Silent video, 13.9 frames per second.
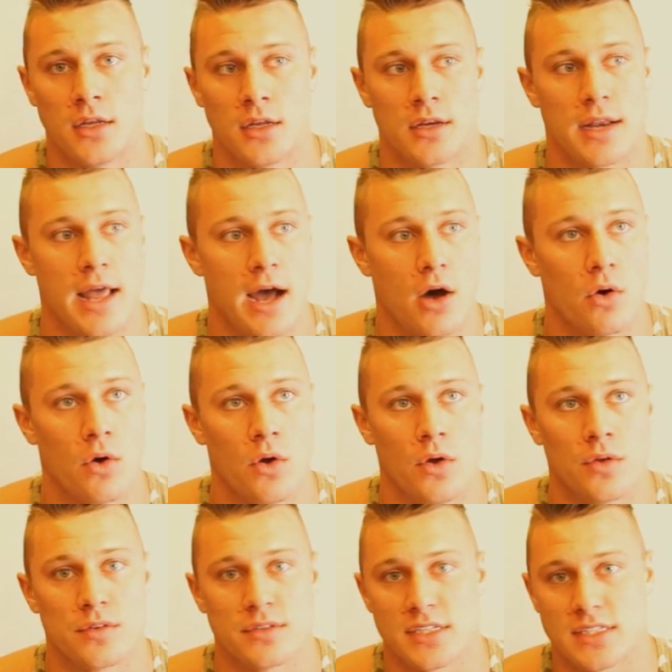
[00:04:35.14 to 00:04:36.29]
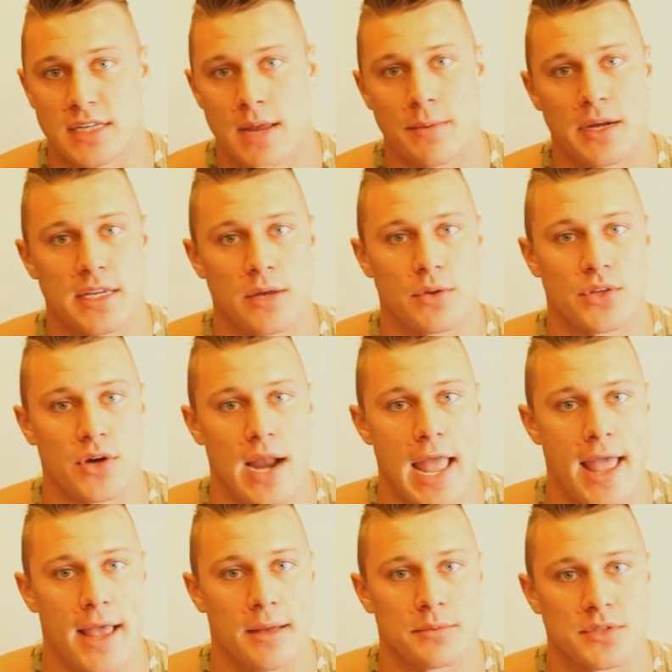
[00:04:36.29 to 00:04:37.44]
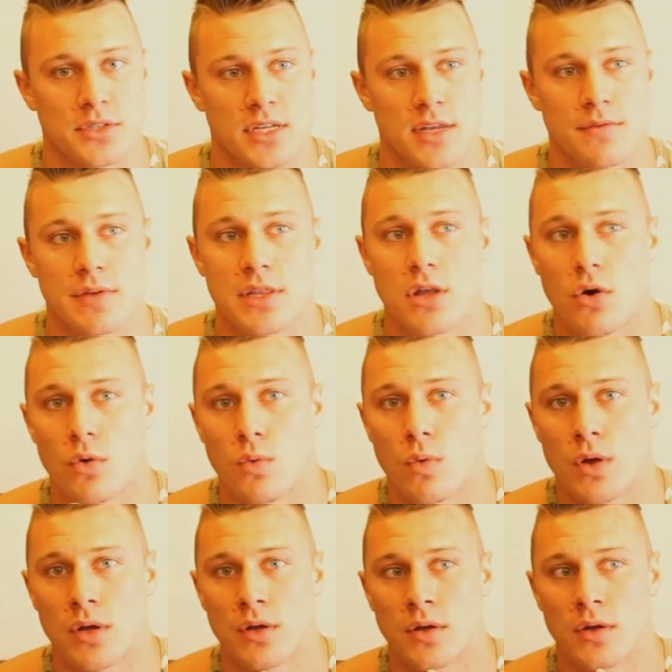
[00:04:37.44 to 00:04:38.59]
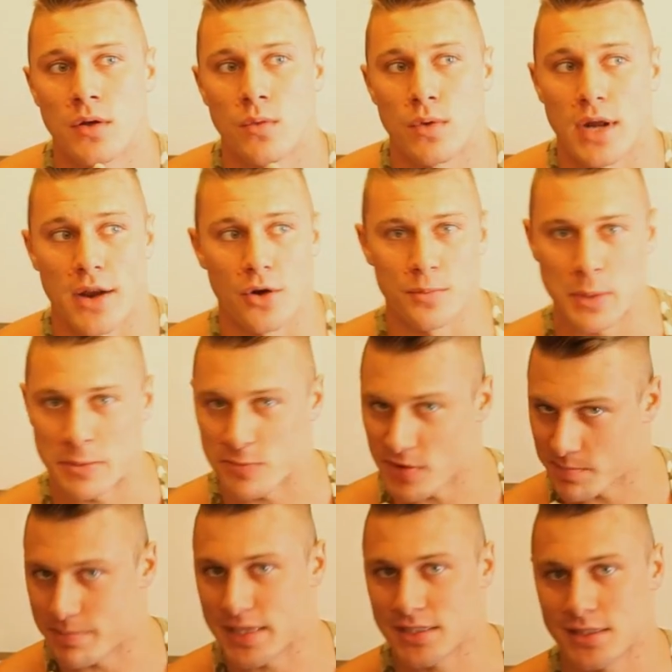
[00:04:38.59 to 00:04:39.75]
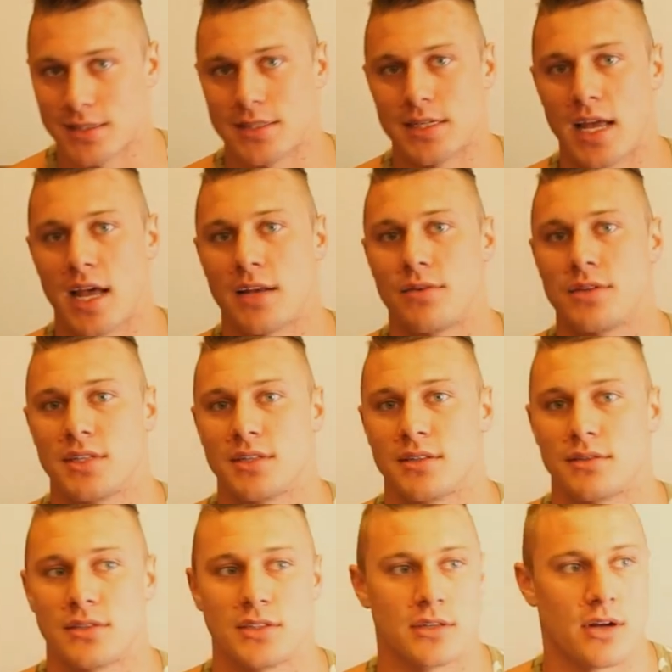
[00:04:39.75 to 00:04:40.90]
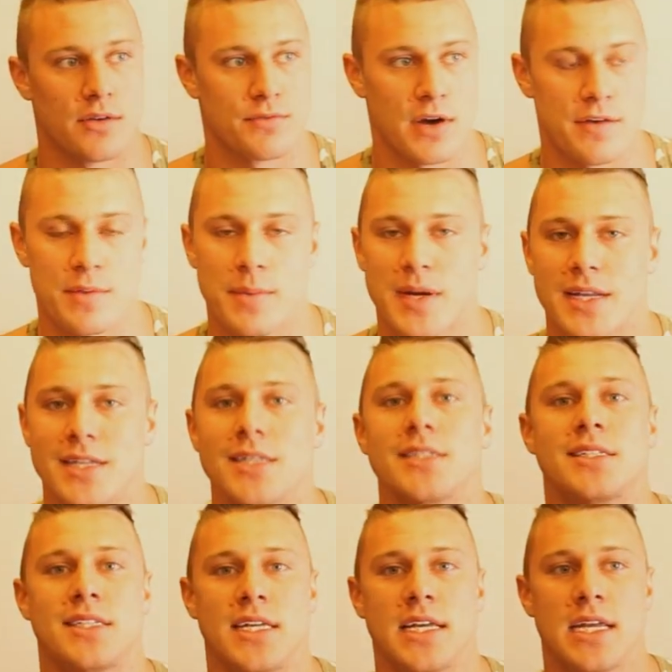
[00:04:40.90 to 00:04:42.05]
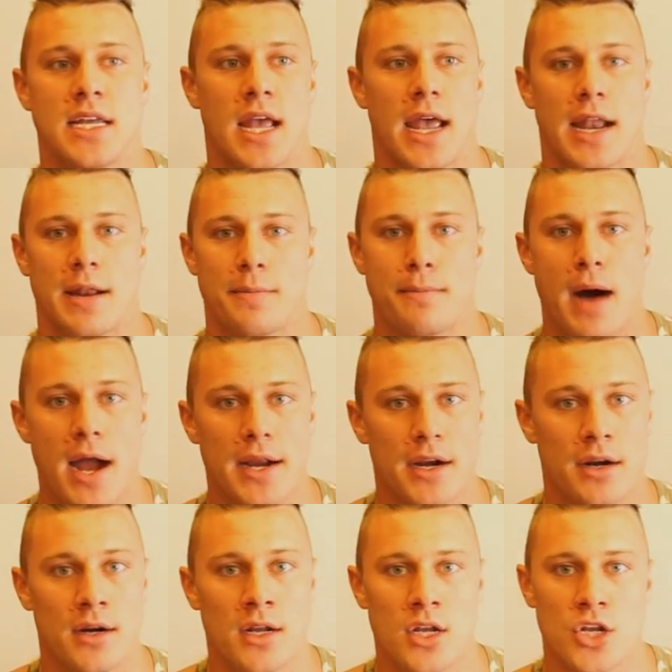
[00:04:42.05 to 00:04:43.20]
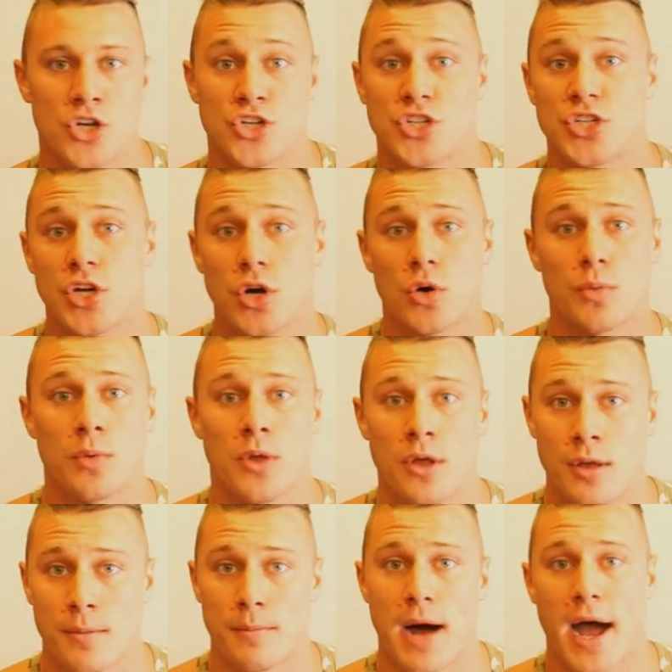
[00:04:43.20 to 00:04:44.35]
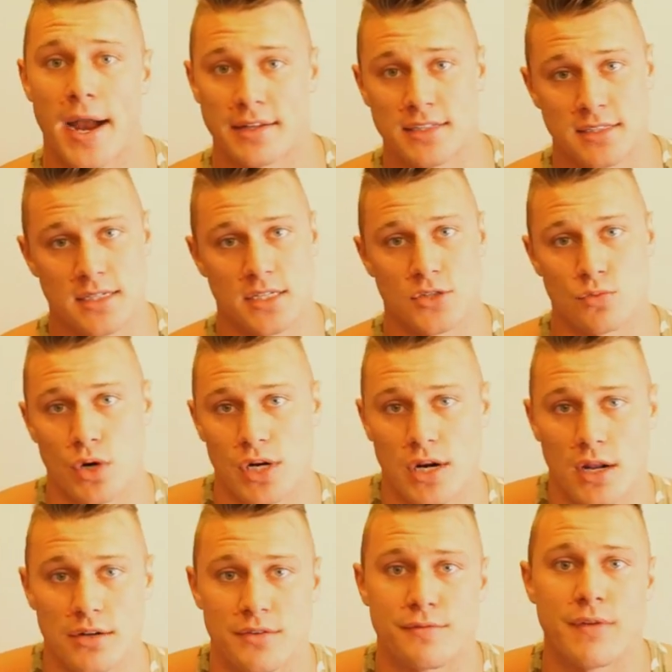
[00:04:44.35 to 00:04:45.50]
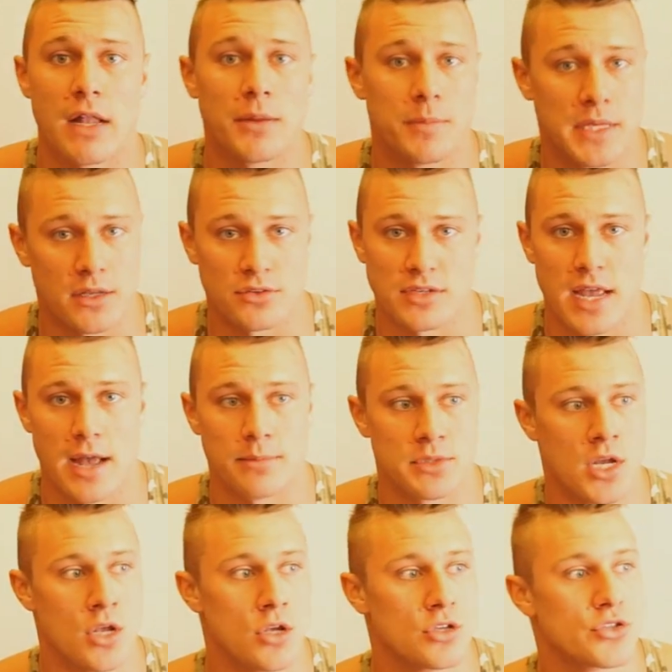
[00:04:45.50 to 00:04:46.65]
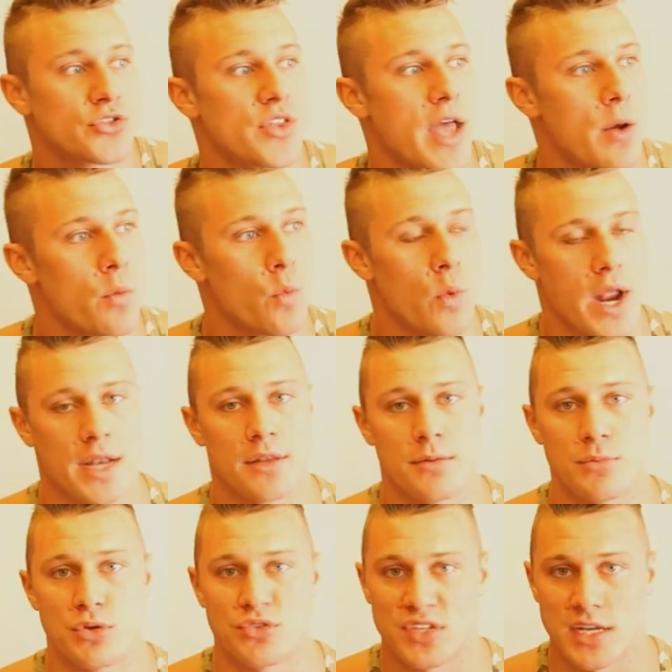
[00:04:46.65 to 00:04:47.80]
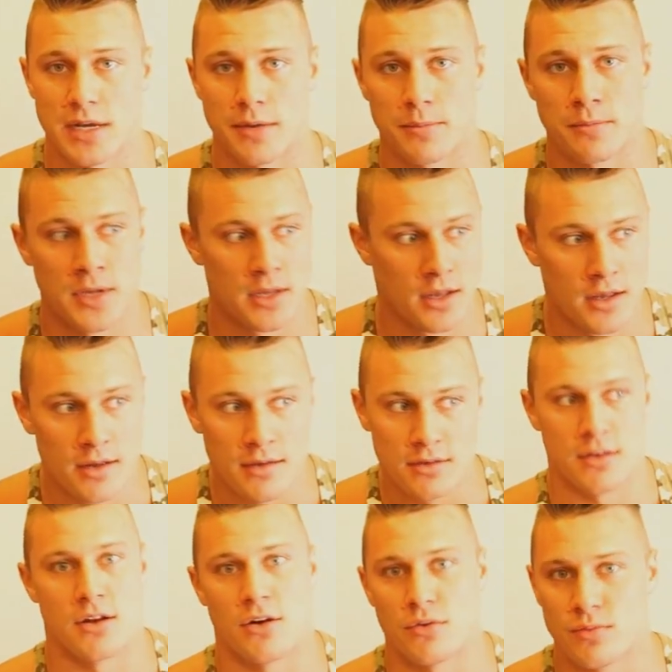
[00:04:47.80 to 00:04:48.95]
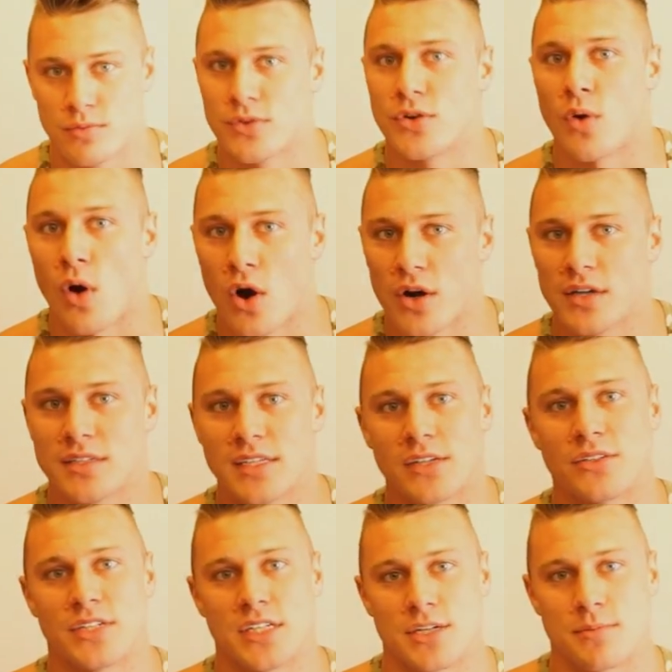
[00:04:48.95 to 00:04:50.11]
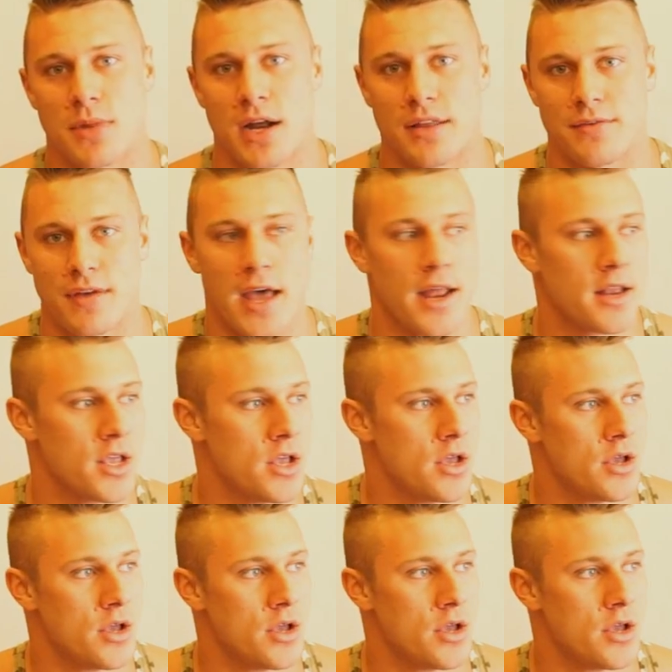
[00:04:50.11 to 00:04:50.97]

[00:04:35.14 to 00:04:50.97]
Now, it's the same idea with our abs. Even though we're not open for business yet, for everybody to see and admire, you're still behind the scenes working on developing those abs so that when the museum, you are in single digit body fat,